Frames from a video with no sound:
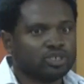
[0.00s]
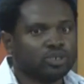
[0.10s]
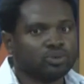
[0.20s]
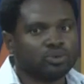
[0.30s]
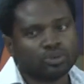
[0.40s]

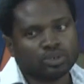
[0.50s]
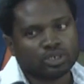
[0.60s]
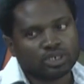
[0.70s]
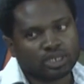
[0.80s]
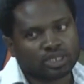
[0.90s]
you know,
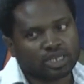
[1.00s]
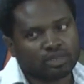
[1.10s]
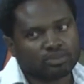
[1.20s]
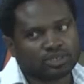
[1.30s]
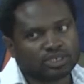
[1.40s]
it
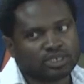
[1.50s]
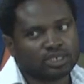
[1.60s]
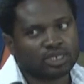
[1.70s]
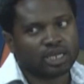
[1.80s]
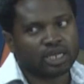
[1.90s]
can be
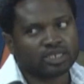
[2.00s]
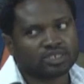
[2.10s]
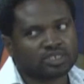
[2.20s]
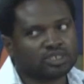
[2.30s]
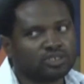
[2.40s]
seen
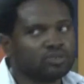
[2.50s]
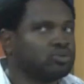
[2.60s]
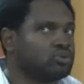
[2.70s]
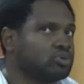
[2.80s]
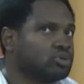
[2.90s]
as, you
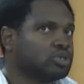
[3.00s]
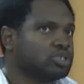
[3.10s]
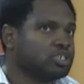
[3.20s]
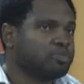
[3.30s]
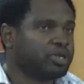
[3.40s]
know,
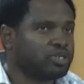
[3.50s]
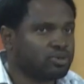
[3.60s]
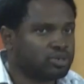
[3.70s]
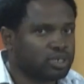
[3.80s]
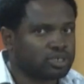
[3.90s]

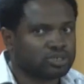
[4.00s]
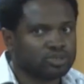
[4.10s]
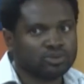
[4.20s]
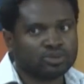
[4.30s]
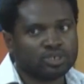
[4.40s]
depending on how it's
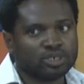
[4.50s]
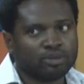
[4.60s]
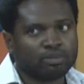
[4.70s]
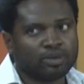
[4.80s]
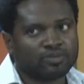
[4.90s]
used, a
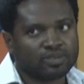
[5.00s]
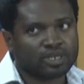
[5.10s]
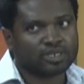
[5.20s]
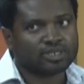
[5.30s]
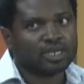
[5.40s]
number of
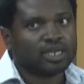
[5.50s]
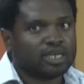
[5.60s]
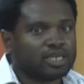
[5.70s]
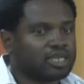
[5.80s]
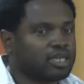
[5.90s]
things. It